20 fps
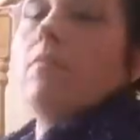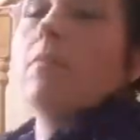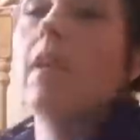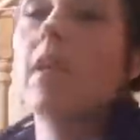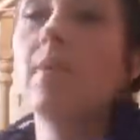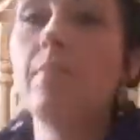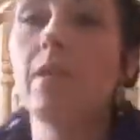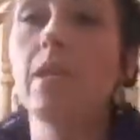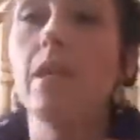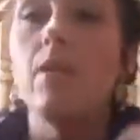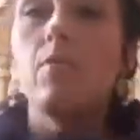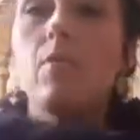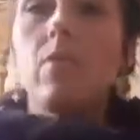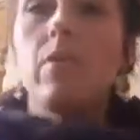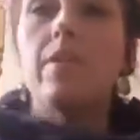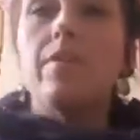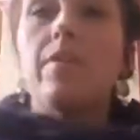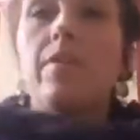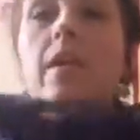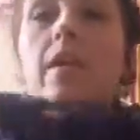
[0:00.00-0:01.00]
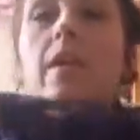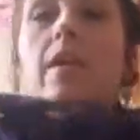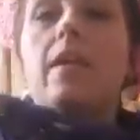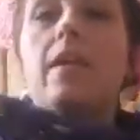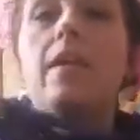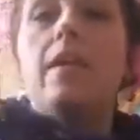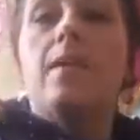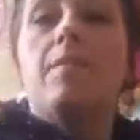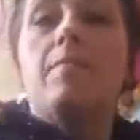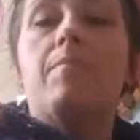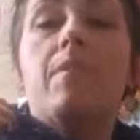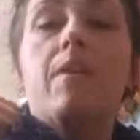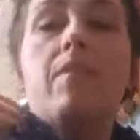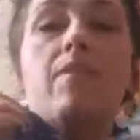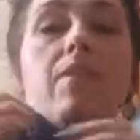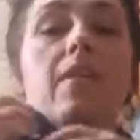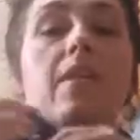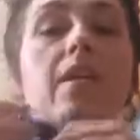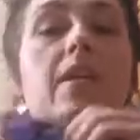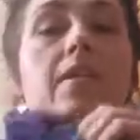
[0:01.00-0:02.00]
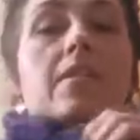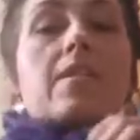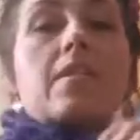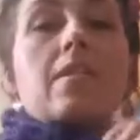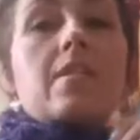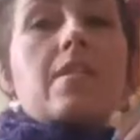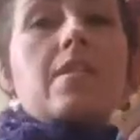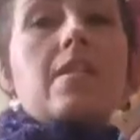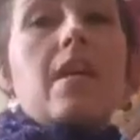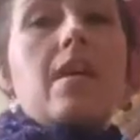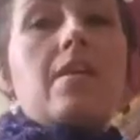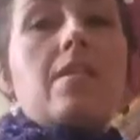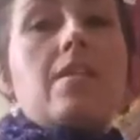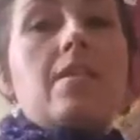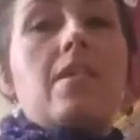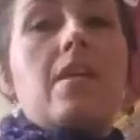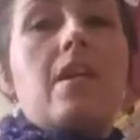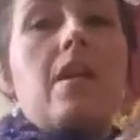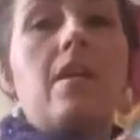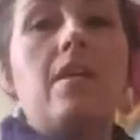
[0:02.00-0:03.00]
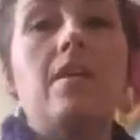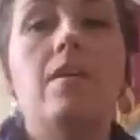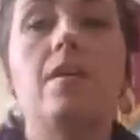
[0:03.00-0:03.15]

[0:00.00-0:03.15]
Let me know what you think, if you think it's a disaster.